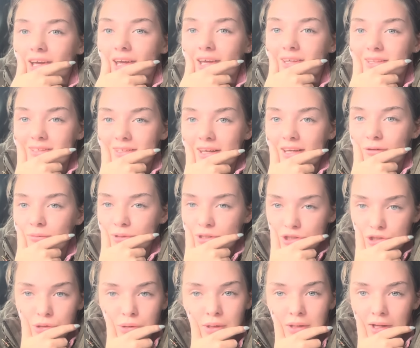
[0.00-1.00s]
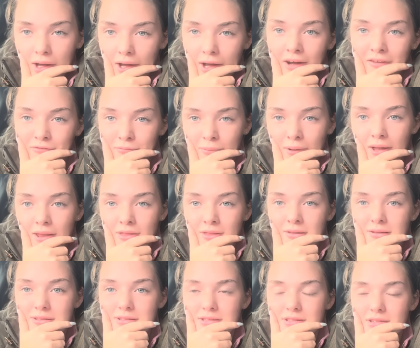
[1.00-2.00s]
it has taken me 2.5
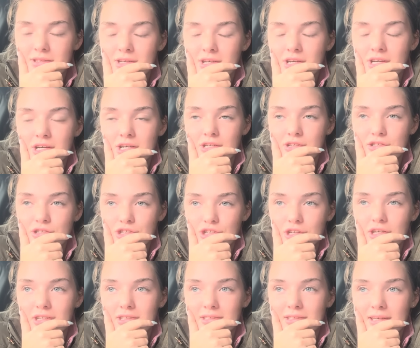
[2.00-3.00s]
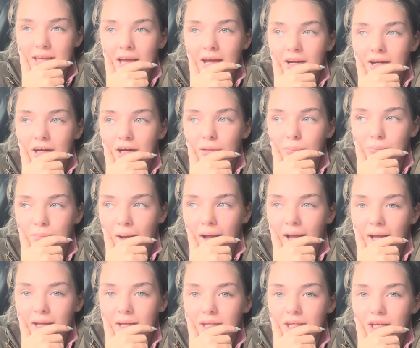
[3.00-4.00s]
months to just get her
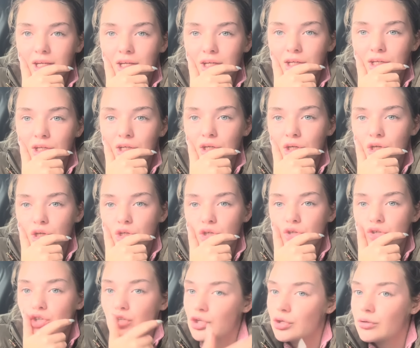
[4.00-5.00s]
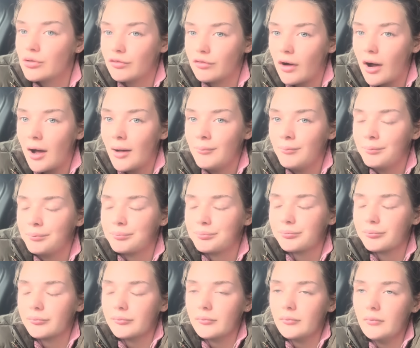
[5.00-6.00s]
back to the farm,
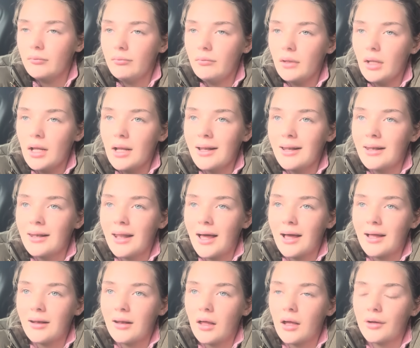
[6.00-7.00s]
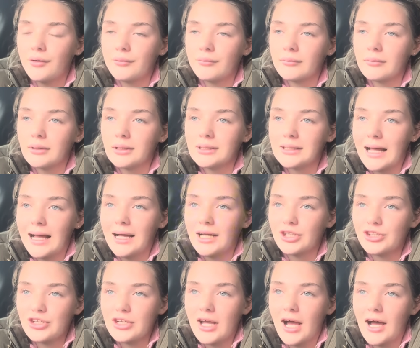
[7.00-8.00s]
let alone to
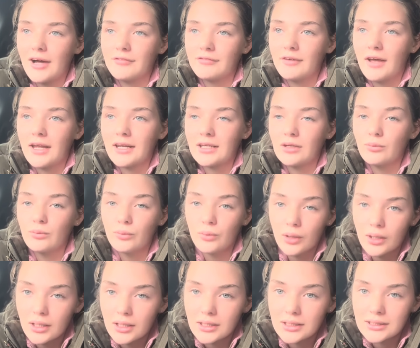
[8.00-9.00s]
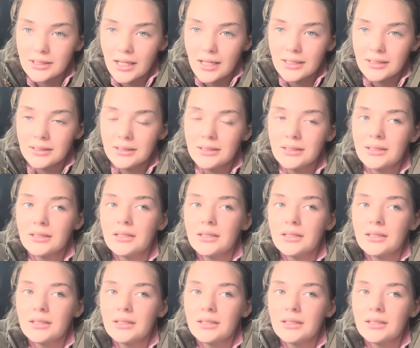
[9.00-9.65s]
actually have any work done.